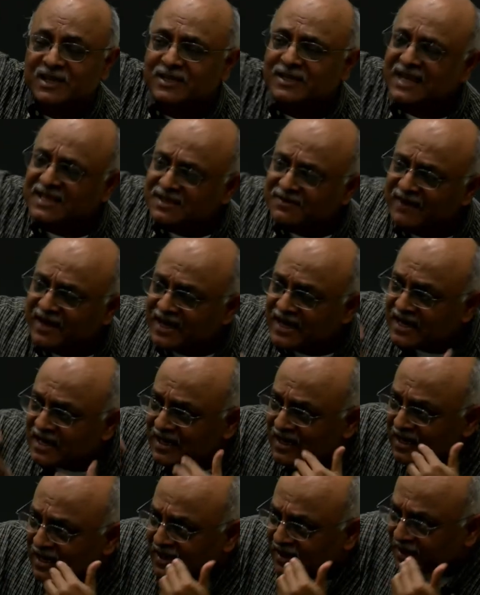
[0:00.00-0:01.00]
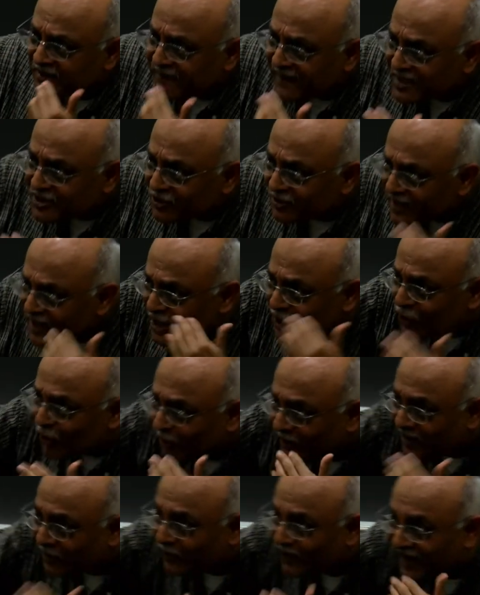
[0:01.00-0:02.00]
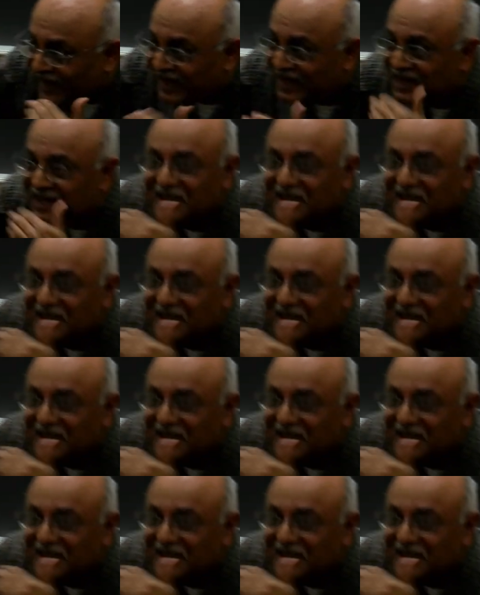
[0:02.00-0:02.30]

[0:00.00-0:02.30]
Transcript: And that's a very conventional economic way